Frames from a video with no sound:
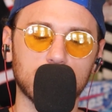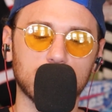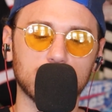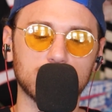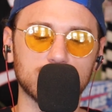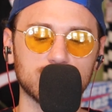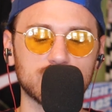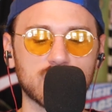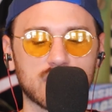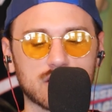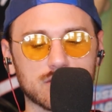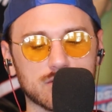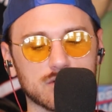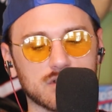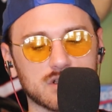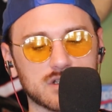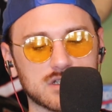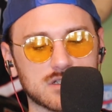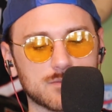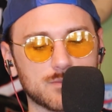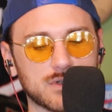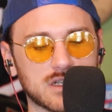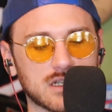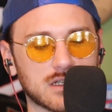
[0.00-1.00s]
generally
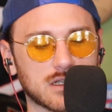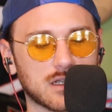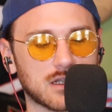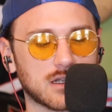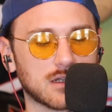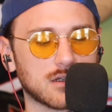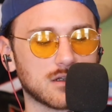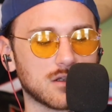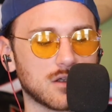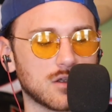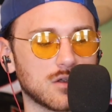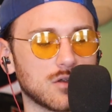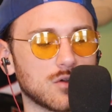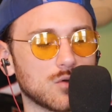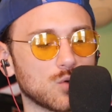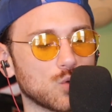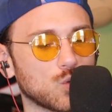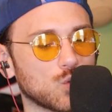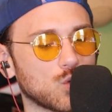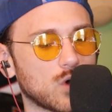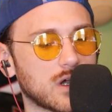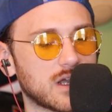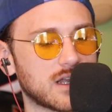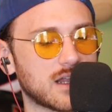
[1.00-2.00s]
speaking,
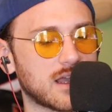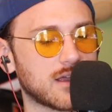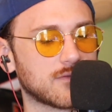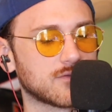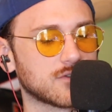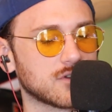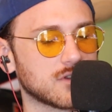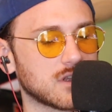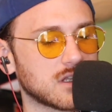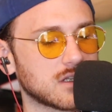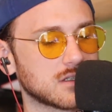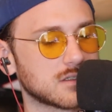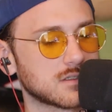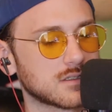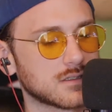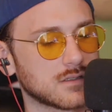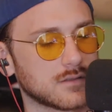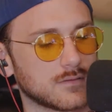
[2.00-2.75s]
right after this.